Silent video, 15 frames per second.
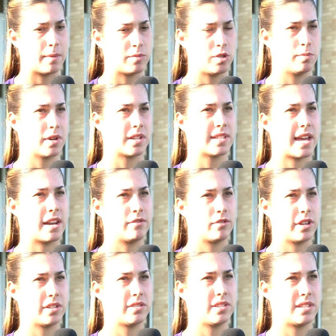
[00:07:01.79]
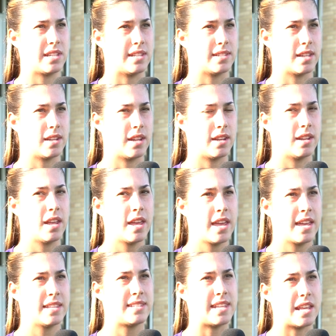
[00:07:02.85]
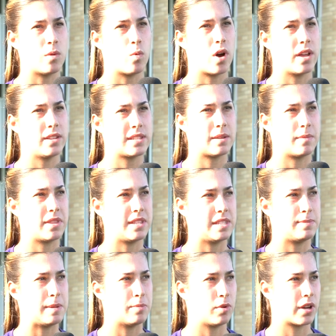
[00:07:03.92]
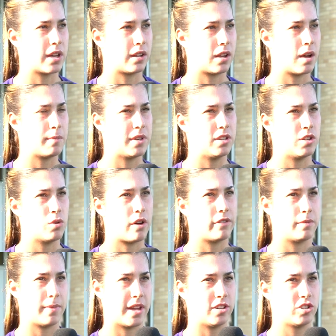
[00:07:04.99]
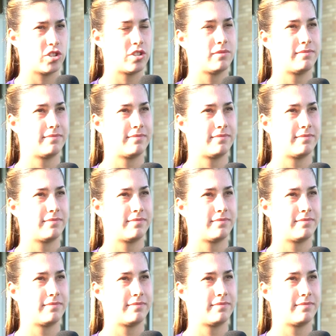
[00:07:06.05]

I'm super excited for the rest of the season and seeing what some of these people can come and do off the bench.